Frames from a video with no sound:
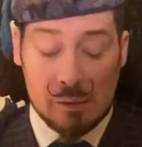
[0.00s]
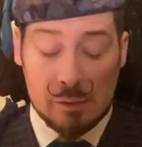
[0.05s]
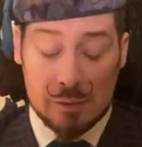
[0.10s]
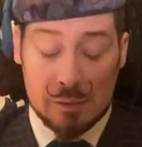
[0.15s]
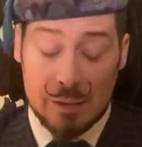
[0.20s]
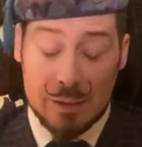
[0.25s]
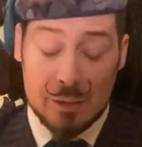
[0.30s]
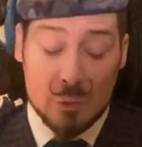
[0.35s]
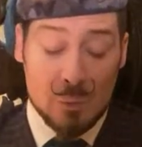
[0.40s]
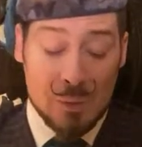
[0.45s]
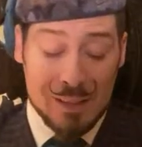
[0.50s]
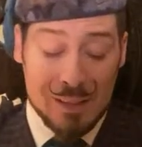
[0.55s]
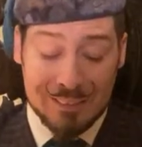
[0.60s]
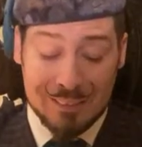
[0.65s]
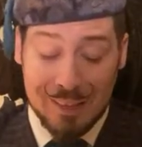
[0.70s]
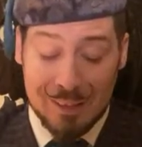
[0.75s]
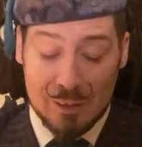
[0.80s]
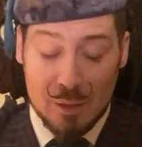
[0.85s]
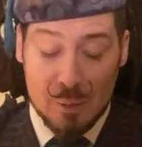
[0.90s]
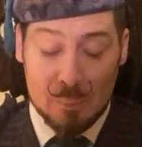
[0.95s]
It was
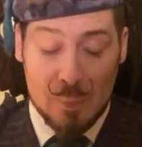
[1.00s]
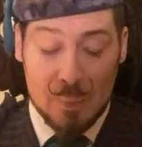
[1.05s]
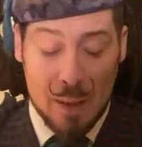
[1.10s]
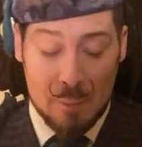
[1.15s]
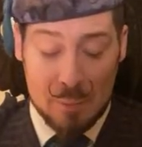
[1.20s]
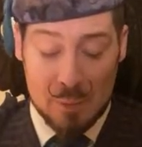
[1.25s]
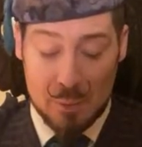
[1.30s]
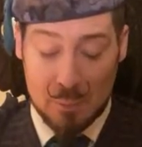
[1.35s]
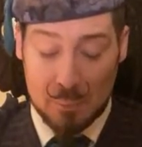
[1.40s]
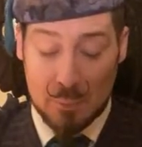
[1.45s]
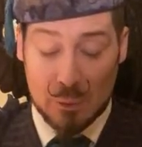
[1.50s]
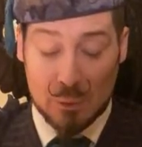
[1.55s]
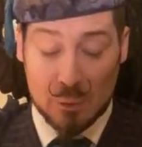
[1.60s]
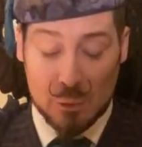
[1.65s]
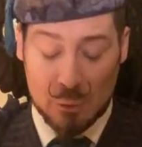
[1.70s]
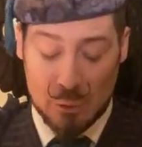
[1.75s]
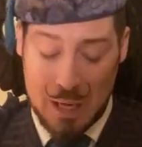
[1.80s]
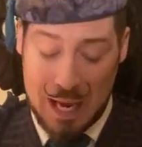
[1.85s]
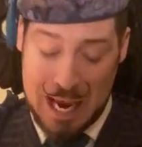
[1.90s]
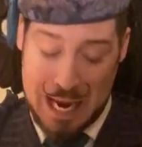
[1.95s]
an abominable
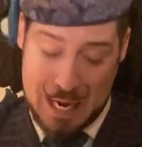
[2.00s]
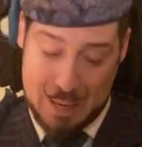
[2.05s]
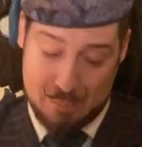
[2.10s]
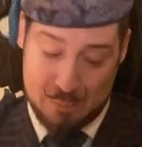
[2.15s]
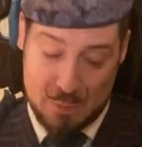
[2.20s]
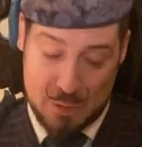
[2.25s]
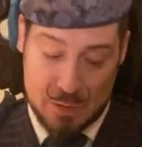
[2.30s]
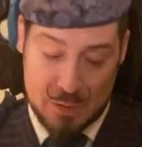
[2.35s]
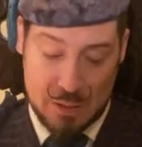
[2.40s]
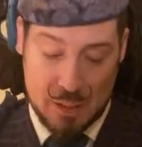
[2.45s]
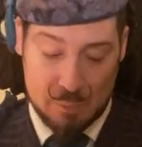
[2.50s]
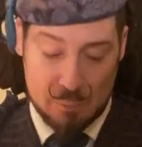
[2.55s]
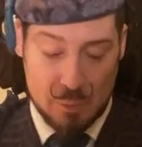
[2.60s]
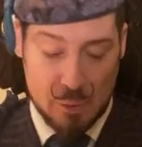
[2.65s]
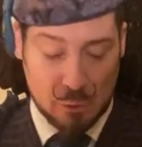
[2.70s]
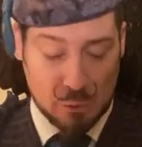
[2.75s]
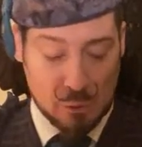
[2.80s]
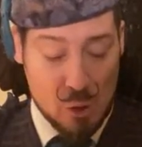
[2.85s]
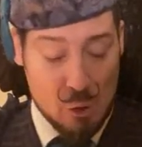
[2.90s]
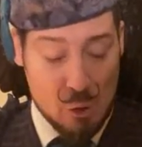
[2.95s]
crime, said
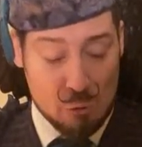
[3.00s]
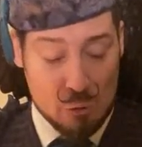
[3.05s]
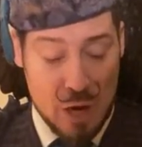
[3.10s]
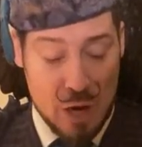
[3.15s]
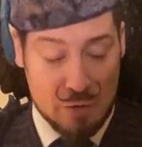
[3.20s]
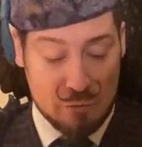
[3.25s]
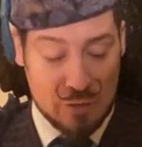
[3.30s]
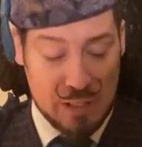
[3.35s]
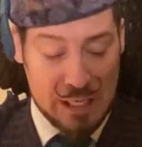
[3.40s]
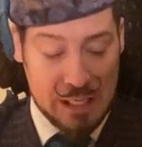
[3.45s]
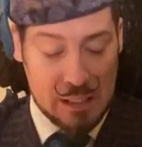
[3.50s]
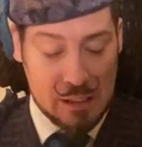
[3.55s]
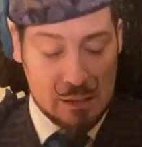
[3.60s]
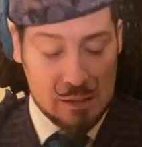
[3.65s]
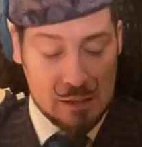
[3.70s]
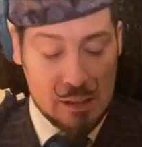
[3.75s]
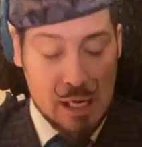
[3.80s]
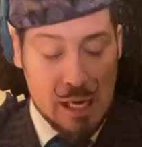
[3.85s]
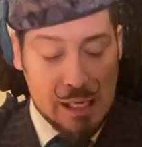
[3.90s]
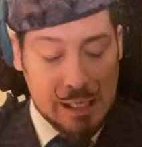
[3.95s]
Perrault gravely.
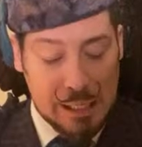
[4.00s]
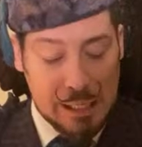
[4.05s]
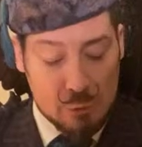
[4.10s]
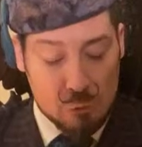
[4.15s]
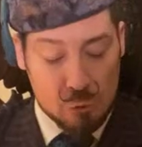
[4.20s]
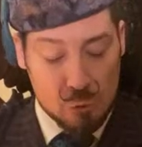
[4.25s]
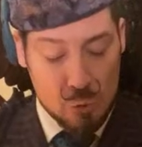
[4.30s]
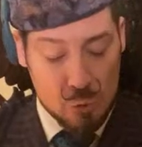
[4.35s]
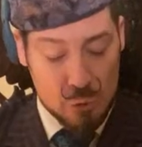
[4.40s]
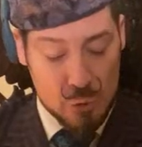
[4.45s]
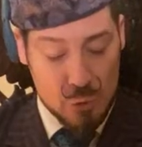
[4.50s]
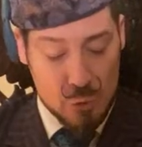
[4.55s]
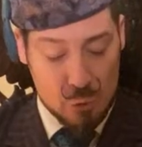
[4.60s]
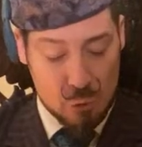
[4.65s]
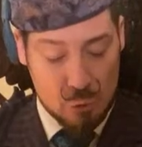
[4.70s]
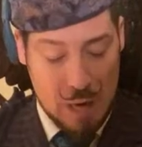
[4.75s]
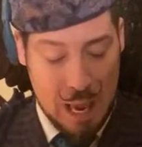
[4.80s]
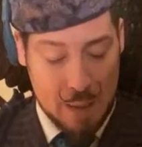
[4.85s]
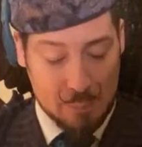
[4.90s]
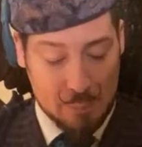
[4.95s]
He drew the
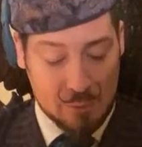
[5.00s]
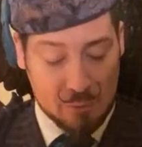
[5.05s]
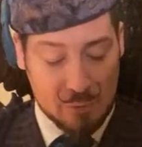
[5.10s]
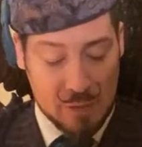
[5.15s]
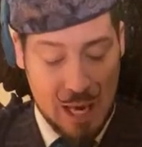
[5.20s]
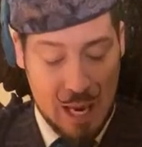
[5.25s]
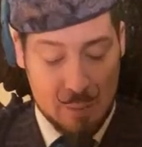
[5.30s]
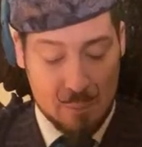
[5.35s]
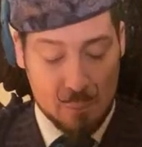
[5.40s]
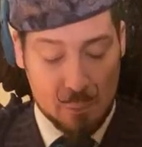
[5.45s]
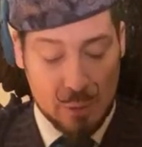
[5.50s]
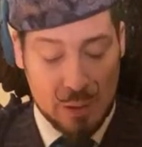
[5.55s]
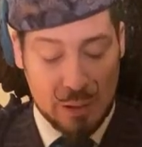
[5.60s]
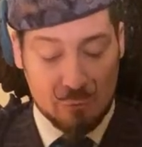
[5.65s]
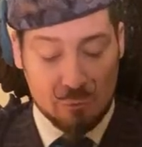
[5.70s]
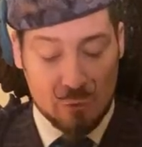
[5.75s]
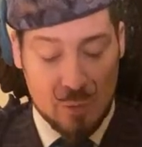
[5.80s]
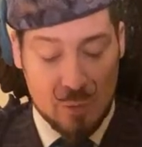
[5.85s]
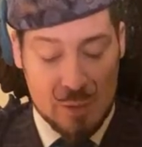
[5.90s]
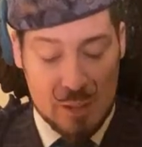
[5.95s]
scrap of cambric
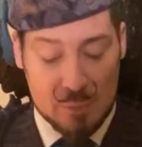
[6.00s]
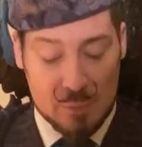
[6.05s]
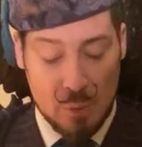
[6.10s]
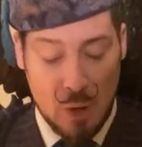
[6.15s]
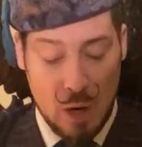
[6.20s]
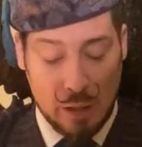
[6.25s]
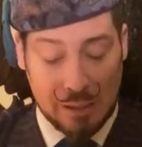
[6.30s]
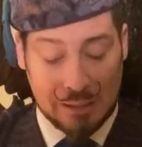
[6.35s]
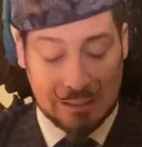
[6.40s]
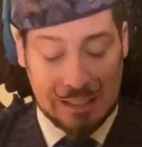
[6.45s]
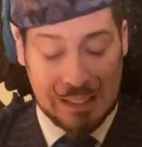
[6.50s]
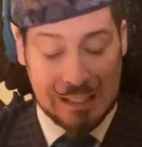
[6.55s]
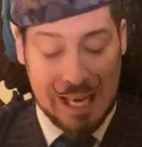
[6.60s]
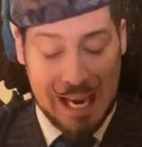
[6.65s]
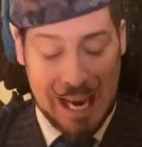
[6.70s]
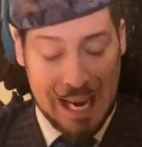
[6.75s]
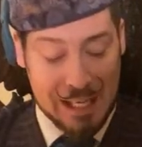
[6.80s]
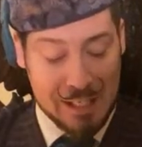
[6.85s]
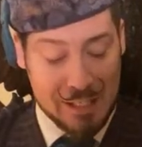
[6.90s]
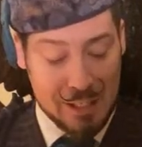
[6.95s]
from his pocket and
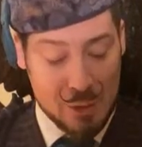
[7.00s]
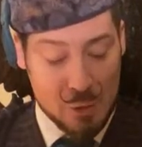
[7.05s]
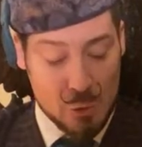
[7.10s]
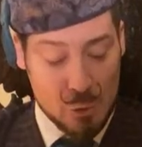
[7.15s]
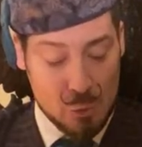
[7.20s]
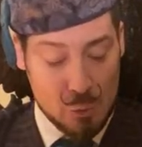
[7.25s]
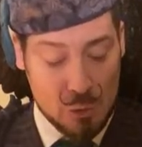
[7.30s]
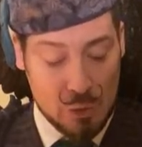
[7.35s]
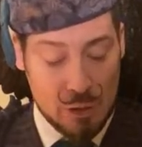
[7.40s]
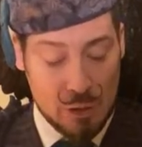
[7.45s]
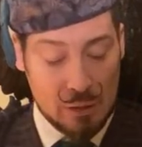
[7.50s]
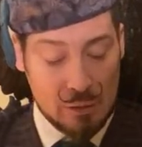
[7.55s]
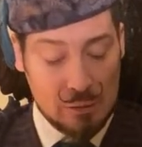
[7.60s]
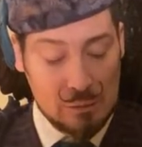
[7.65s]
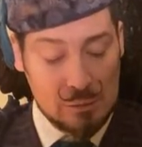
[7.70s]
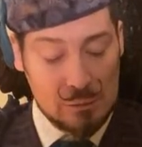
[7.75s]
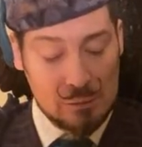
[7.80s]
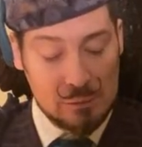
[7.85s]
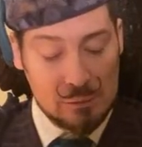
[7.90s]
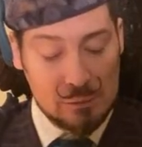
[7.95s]
handed it to her.
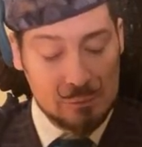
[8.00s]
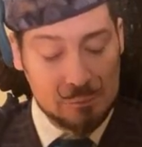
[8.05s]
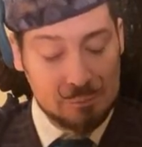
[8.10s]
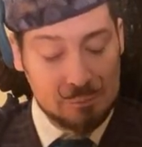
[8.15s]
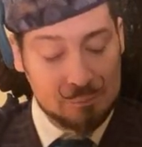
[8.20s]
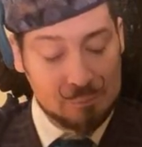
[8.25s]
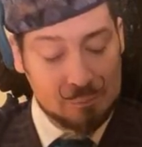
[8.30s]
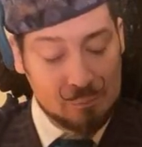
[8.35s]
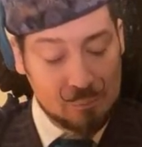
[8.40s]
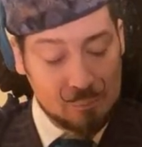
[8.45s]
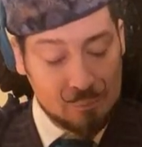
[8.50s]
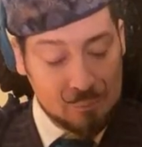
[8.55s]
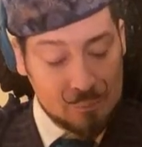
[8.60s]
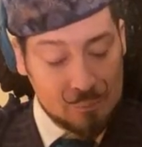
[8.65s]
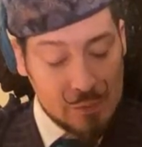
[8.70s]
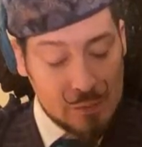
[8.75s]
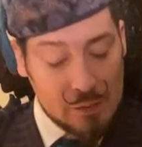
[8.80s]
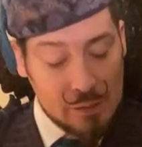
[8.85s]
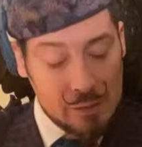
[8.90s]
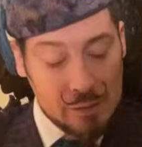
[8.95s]

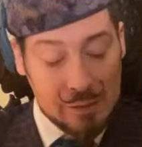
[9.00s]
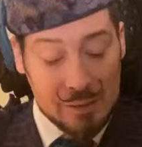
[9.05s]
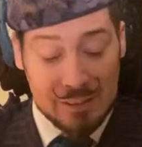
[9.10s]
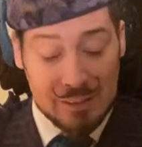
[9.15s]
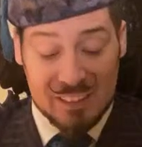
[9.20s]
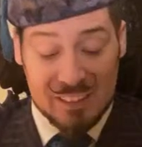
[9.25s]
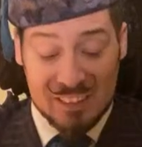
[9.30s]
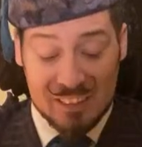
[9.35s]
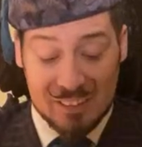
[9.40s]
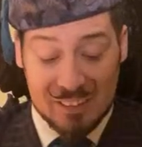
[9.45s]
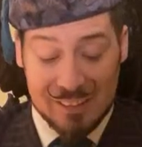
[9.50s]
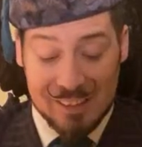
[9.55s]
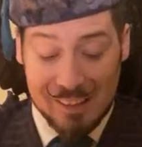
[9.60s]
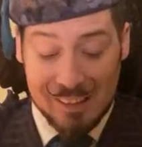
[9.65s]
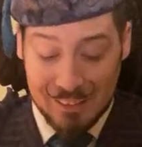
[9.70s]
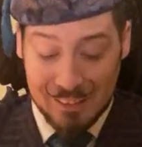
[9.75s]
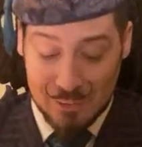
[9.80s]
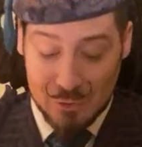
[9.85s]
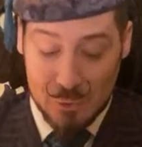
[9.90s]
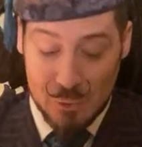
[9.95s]
Is
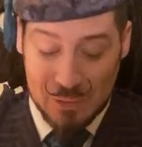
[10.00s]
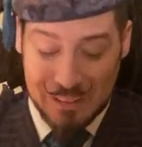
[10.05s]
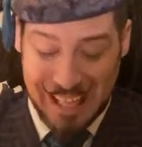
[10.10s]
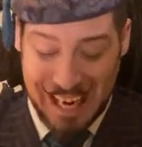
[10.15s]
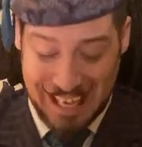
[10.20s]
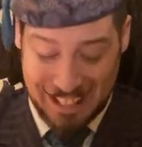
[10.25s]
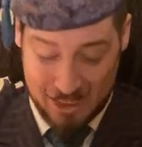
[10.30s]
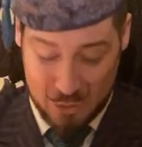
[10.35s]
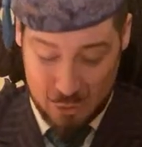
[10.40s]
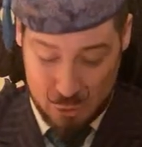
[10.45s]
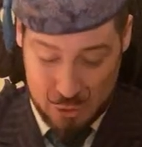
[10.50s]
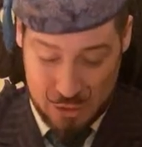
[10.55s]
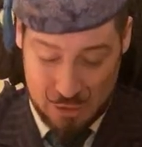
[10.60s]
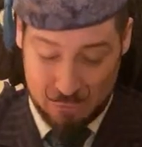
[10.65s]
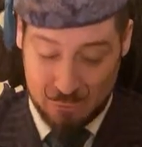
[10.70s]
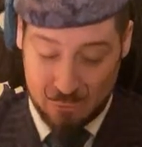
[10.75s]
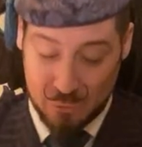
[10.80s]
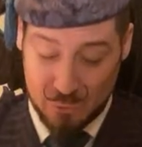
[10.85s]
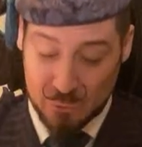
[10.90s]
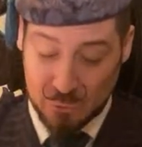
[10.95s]
this your
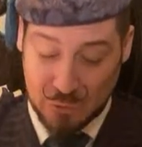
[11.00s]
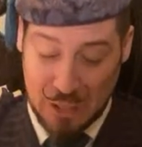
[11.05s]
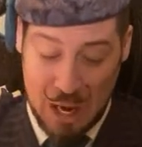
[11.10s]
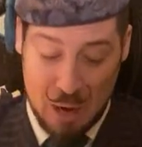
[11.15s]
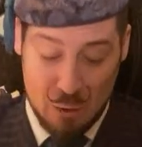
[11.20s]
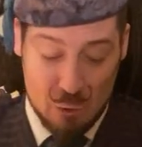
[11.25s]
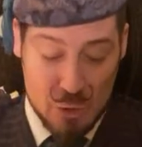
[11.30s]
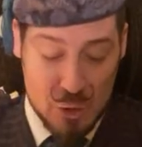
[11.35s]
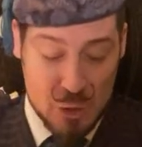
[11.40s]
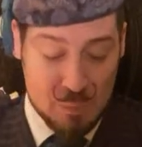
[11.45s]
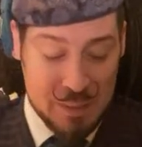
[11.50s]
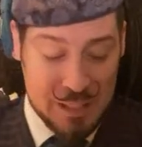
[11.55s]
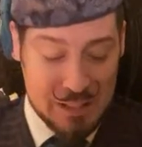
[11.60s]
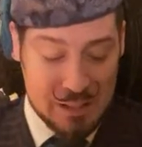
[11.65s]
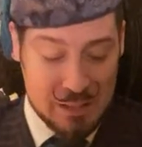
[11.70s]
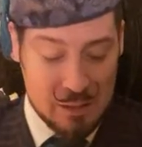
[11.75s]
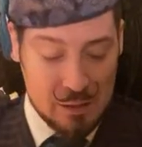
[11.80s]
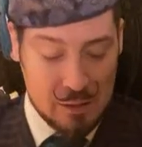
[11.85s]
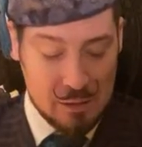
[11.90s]
handkerchief, Frau Schmidt?